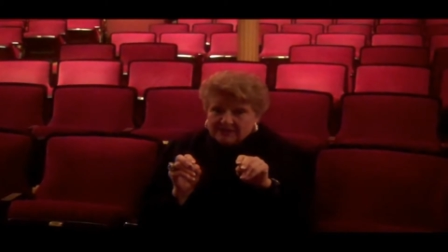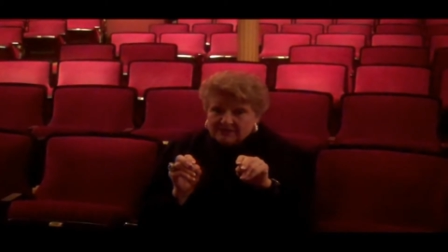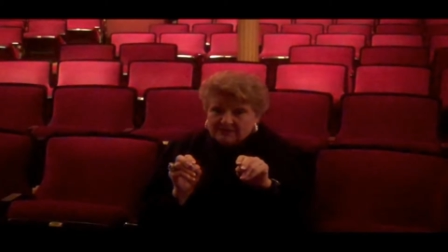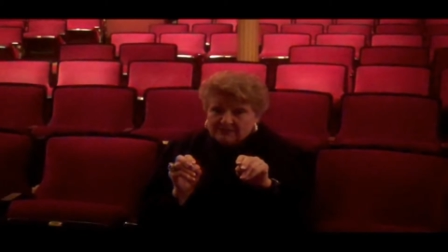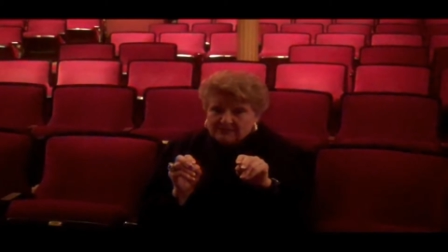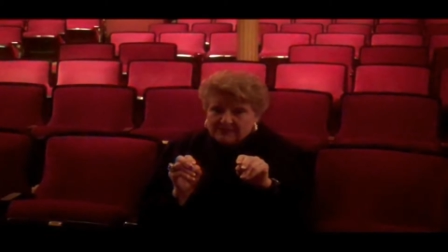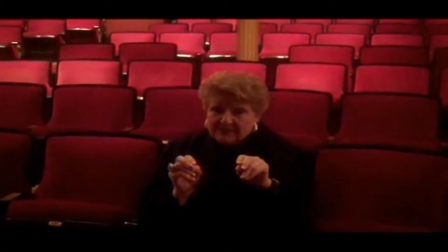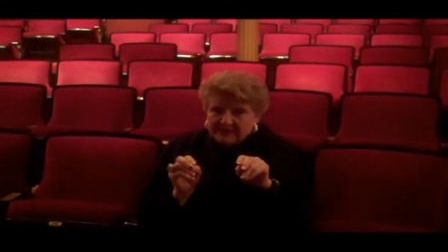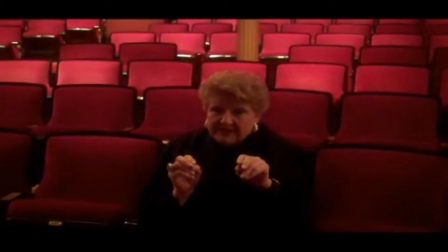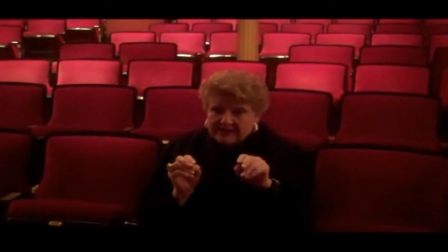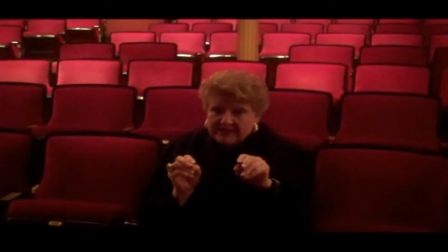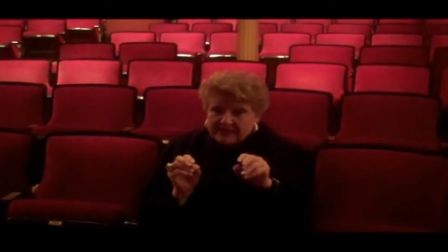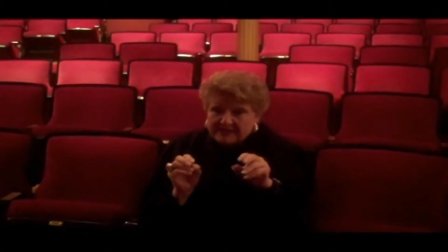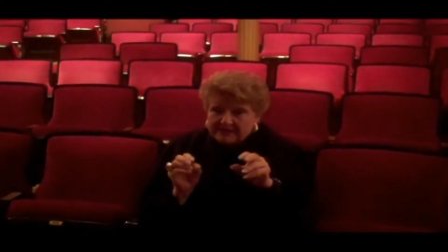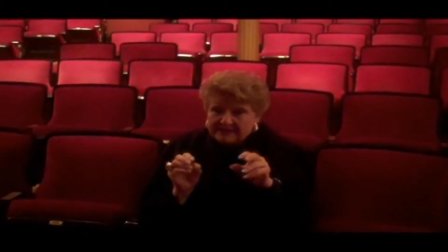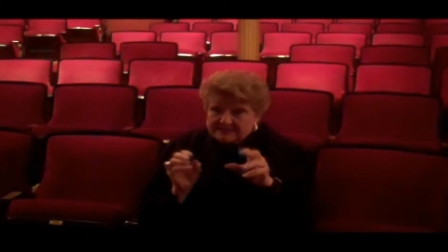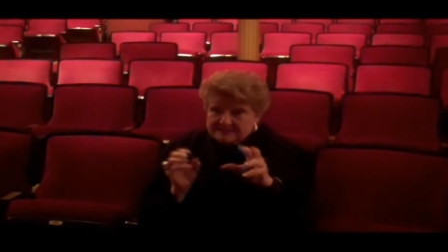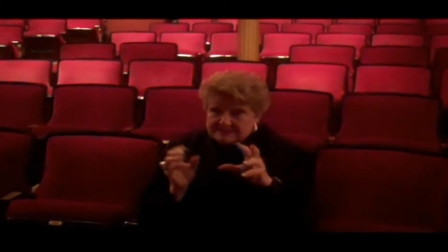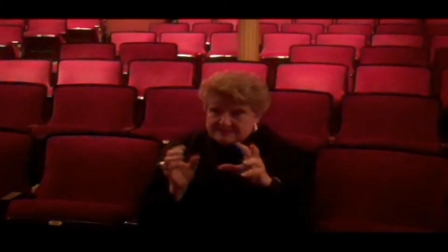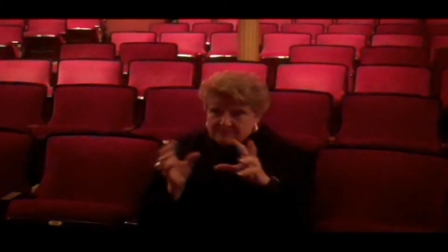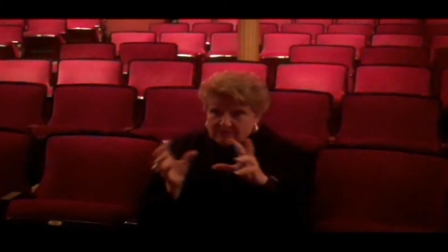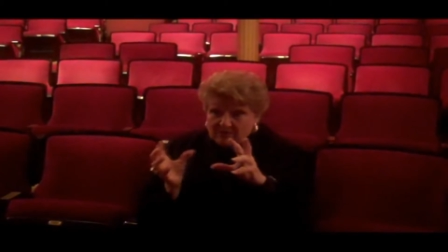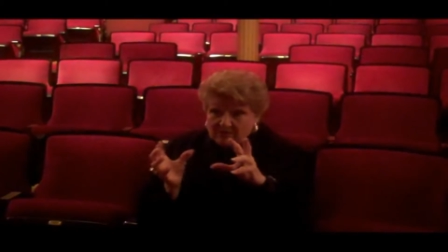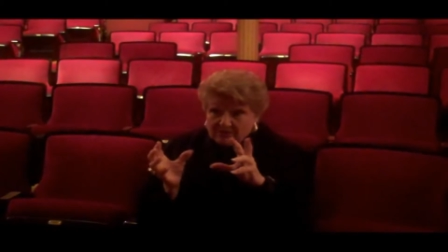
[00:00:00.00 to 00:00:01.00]
we had a
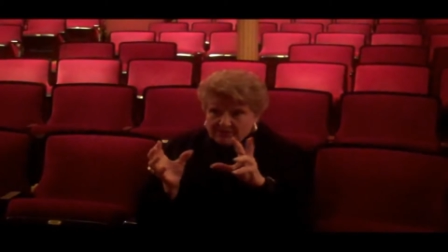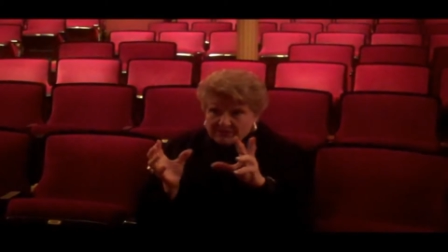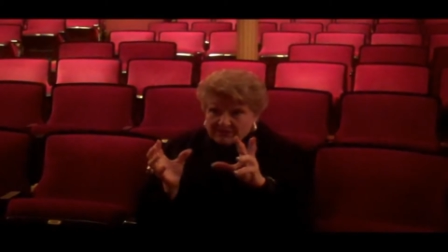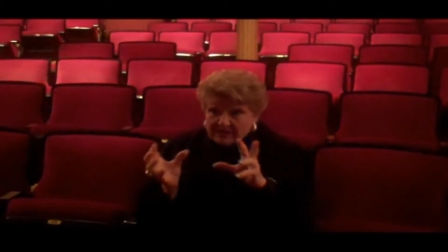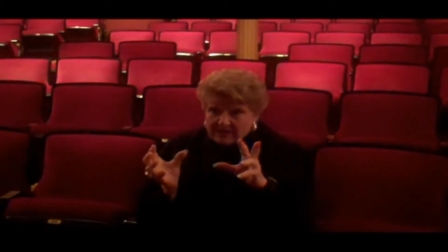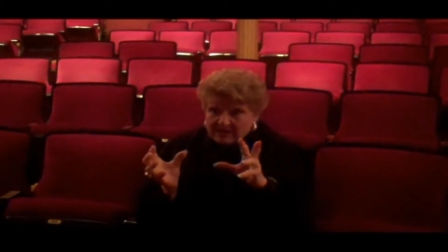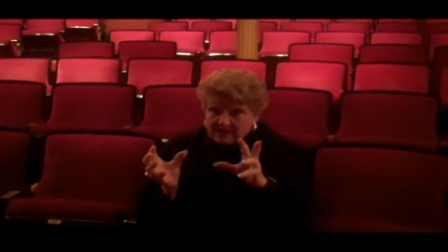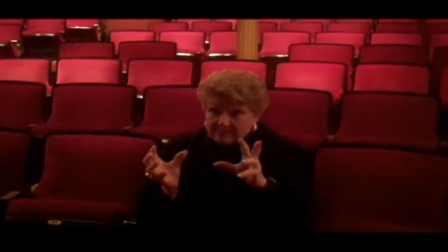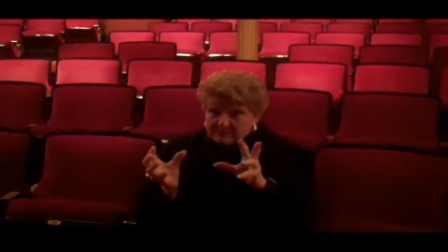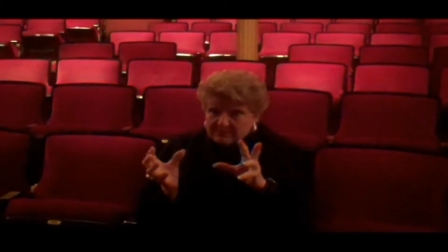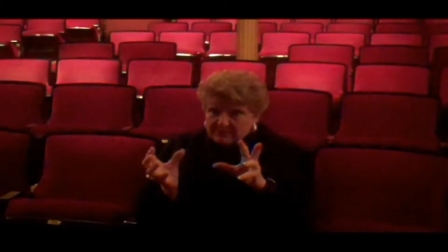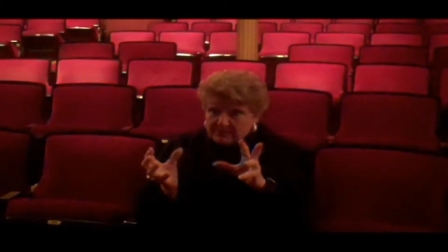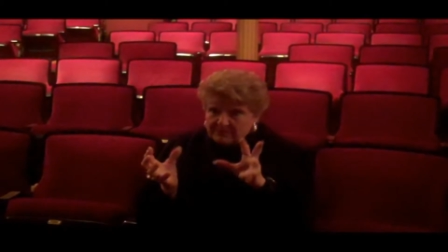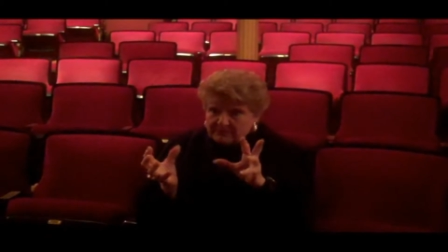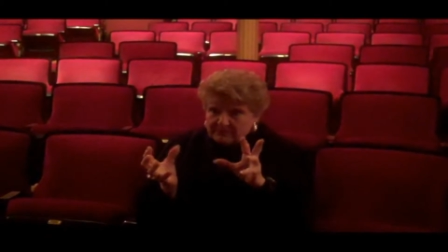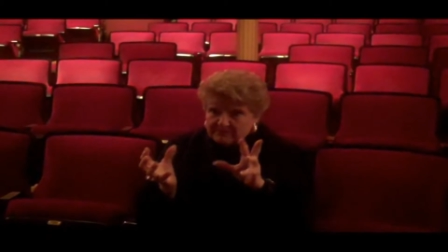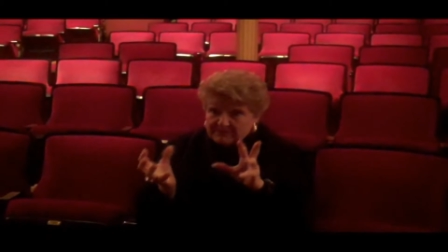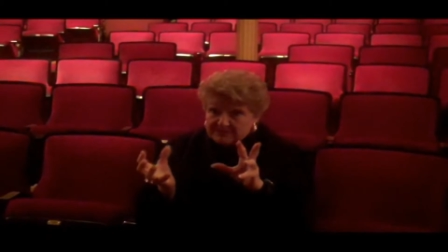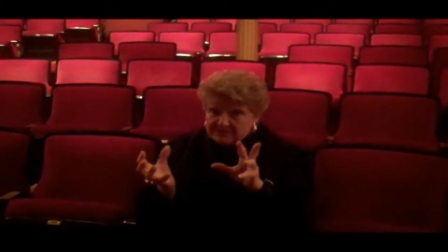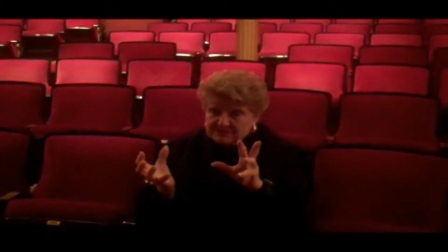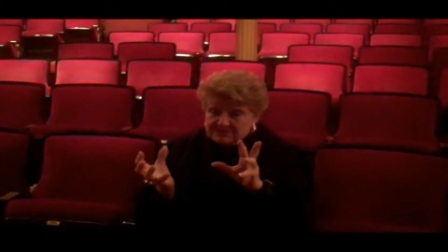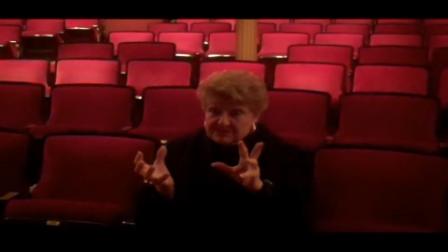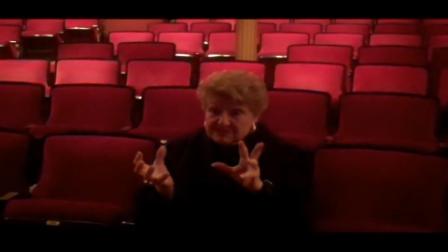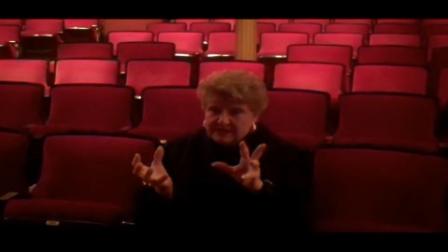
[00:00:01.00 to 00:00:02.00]
small combo,
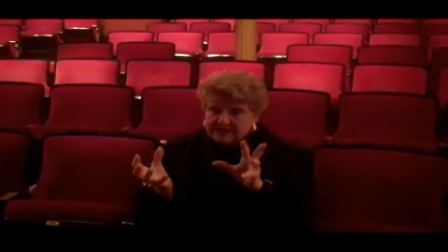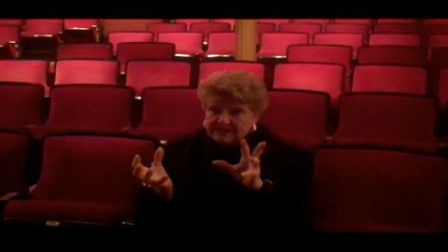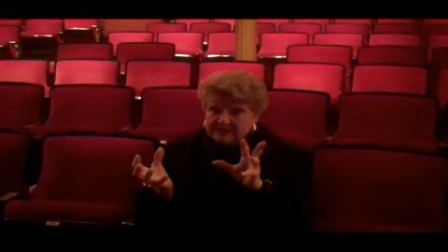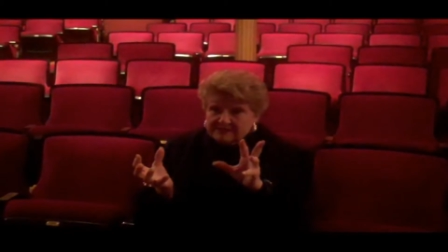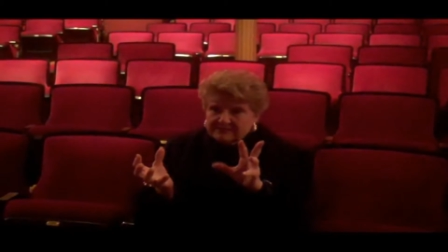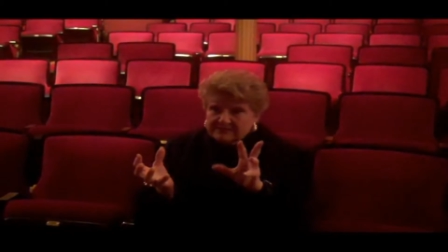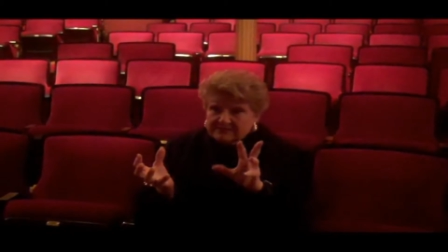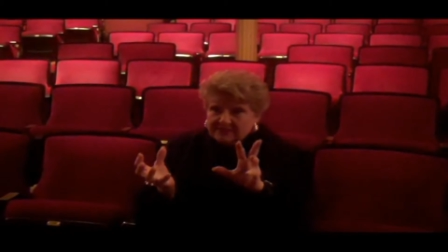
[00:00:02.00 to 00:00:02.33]
much like